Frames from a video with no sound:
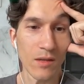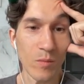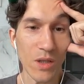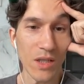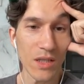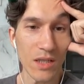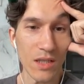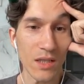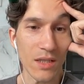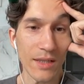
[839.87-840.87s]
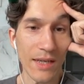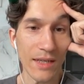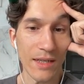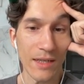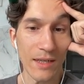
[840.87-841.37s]
But it's
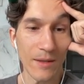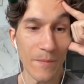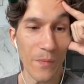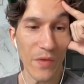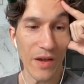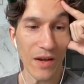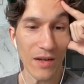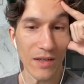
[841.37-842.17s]
like, yeah.